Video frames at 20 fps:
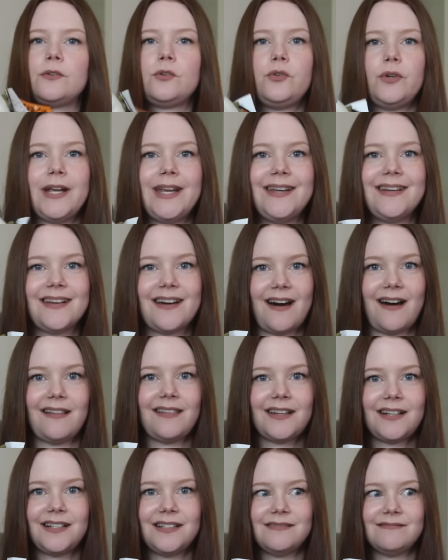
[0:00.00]
green
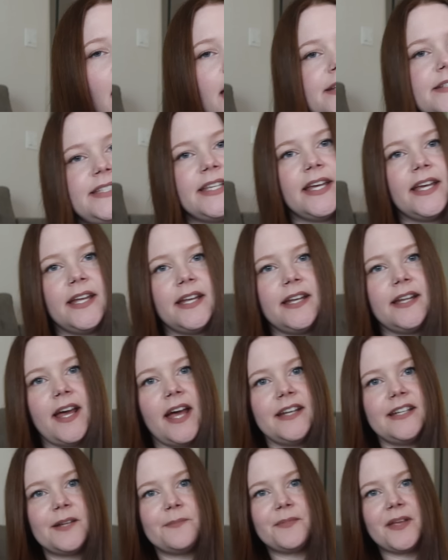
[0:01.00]
color. I did
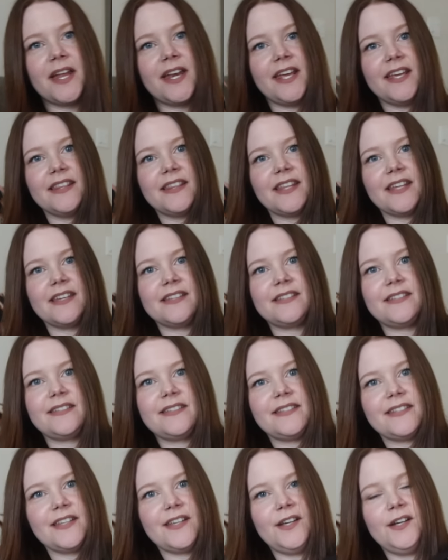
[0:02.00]
end up getting
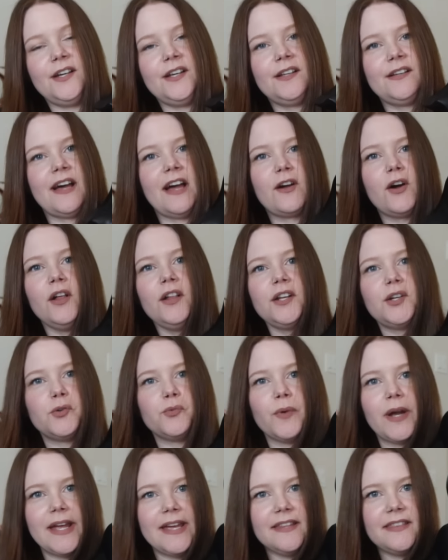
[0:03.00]
this, I call it a
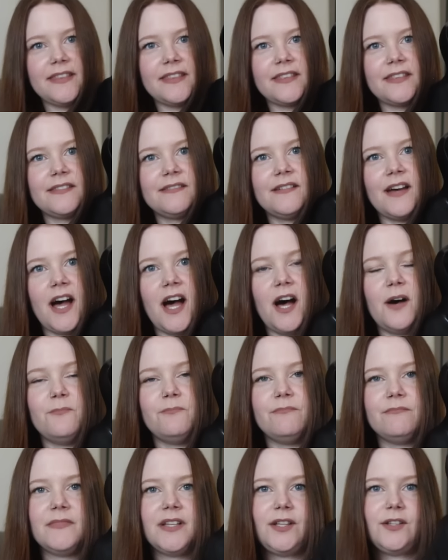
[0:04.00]
wraith.
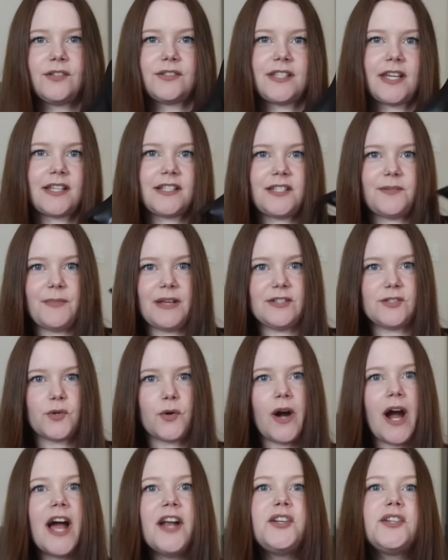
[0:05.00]
It looks like a
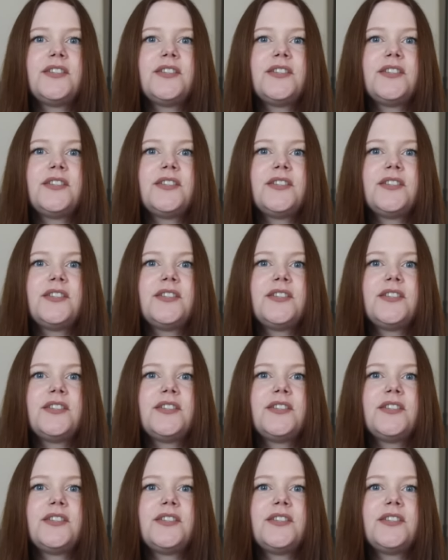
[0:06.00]
Dementor.